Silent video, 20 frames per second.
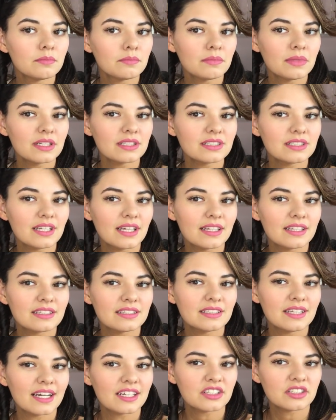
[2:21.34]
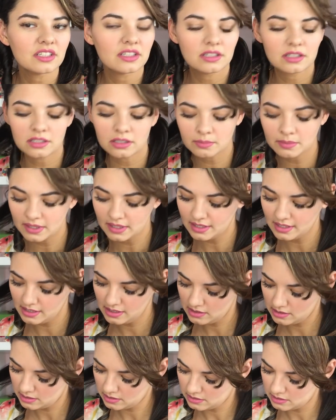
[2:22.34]
I must say this is actually a little bit
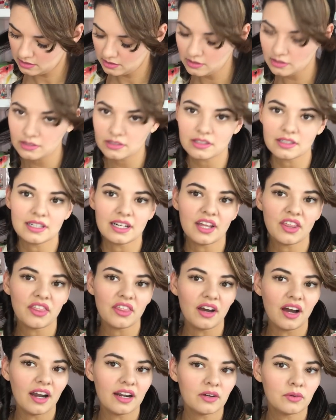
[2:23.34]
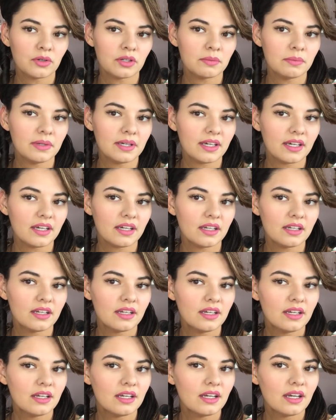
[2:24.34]
easier to use than I thought it would be.
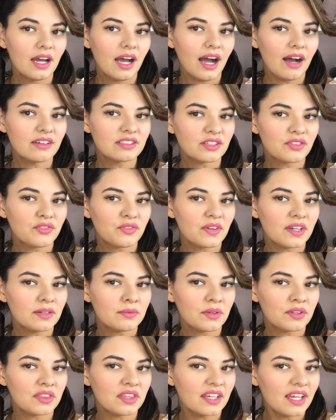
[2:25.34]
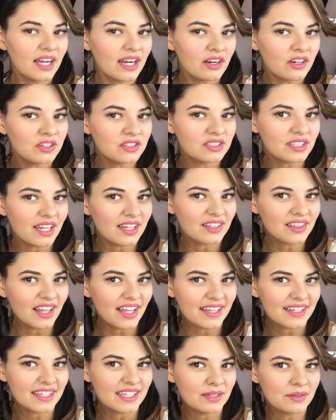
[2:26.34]
I was afraid with the arrows I'd
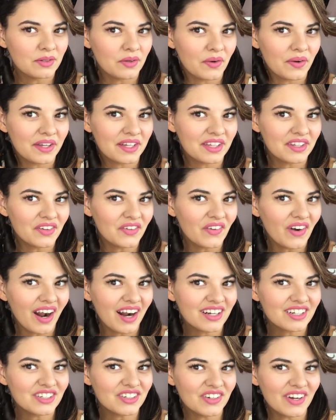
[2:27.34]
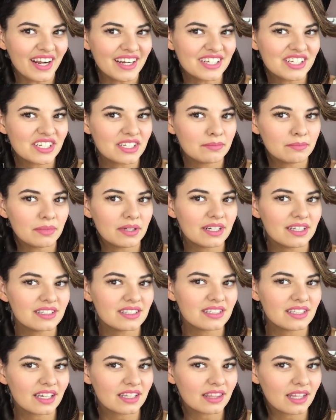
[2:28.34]
like keep going in the wrong direction, but
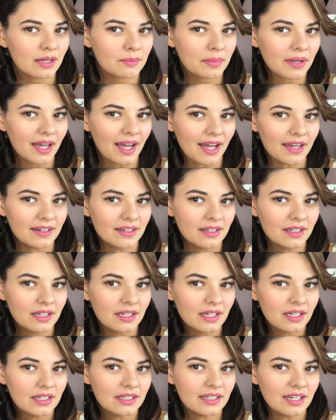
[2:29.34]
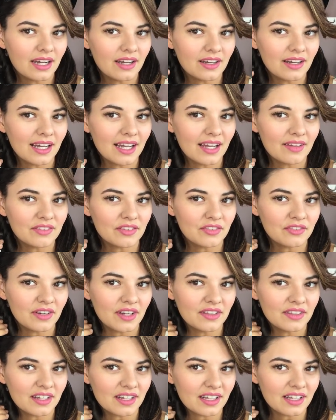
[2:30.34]
it's not that bad. Now I have to
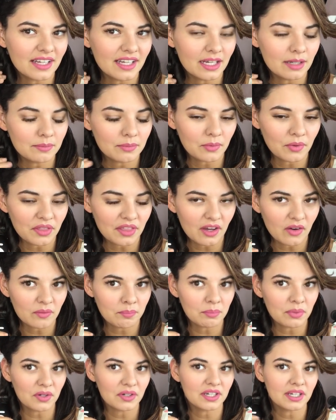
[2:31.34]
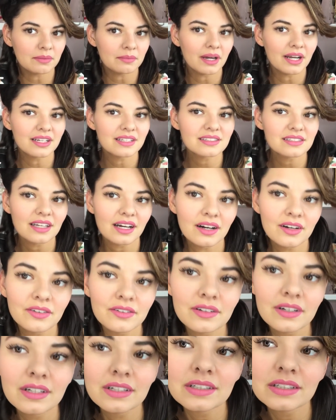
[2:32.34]
find the clamp without burning myself.
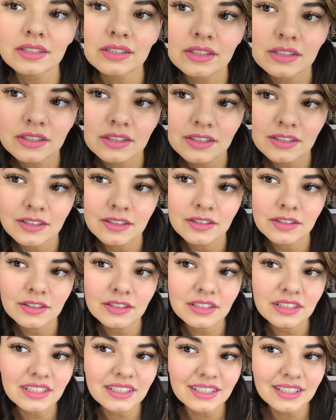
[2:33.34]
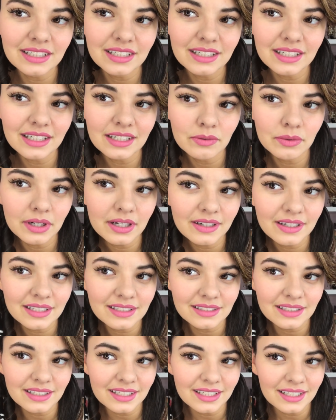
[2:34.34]
Ooh, where
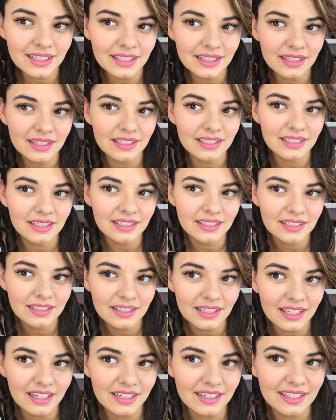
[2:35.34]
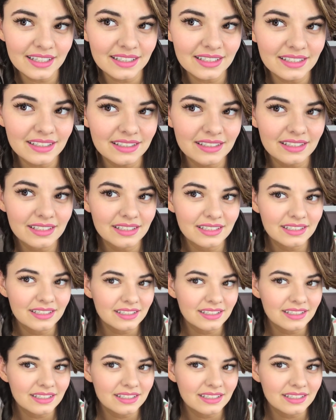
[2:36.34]
is it? There it is.